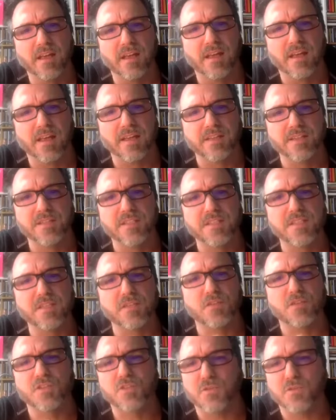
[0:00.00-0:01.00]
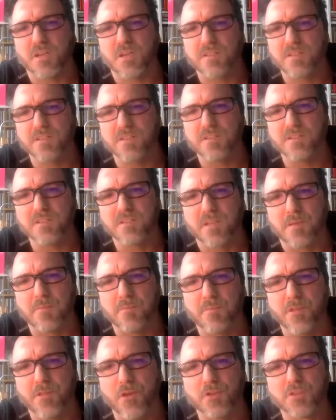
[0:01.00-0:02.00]
The city constructed
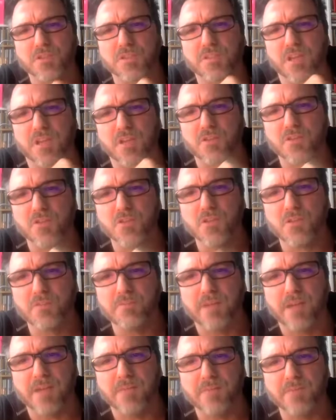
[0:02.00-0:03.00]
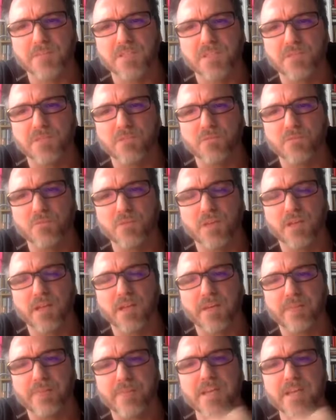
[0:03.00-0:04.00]
some 30,000 new apartments and
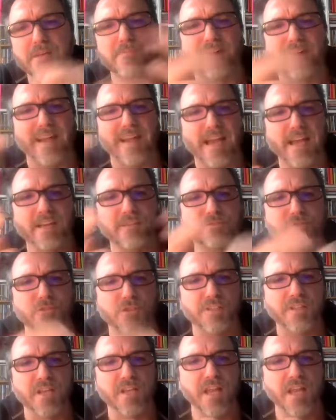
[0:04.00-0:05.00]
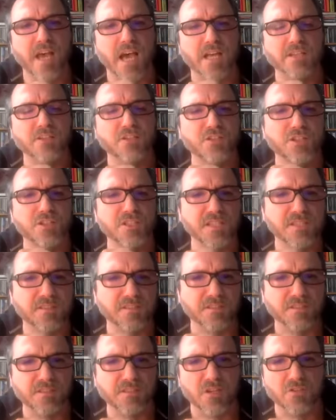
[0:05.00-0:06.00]
made a plan for another
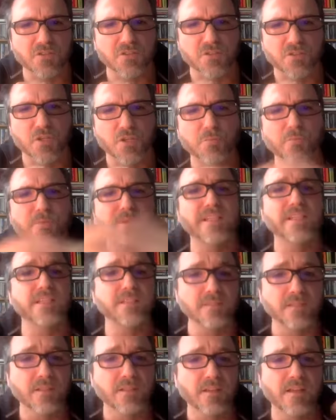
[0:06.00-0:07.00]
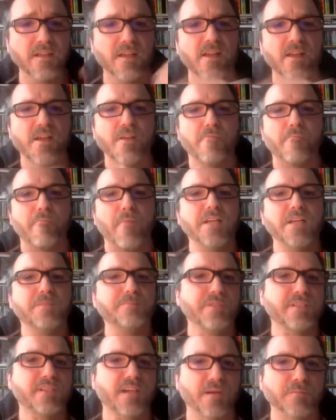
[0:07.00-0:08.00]
160,000. So Berlin might
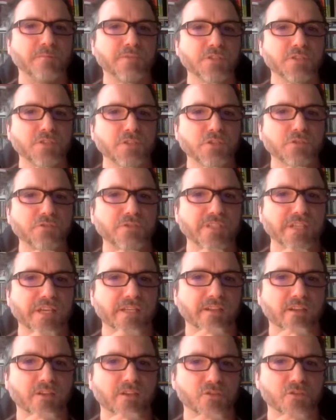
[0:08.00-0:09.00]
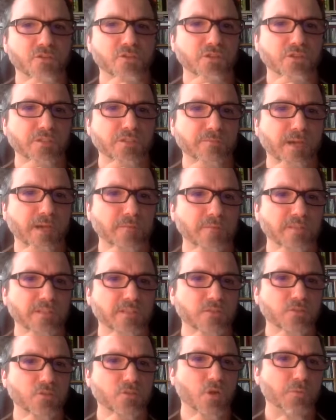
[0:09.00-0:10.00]
become the new Vienna concerning
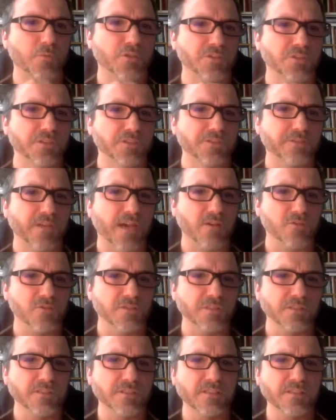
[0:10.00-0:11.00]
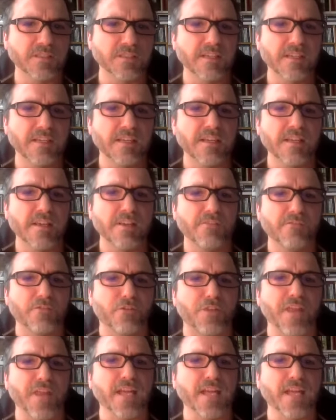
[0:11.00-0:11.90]
public and cooperative housing. For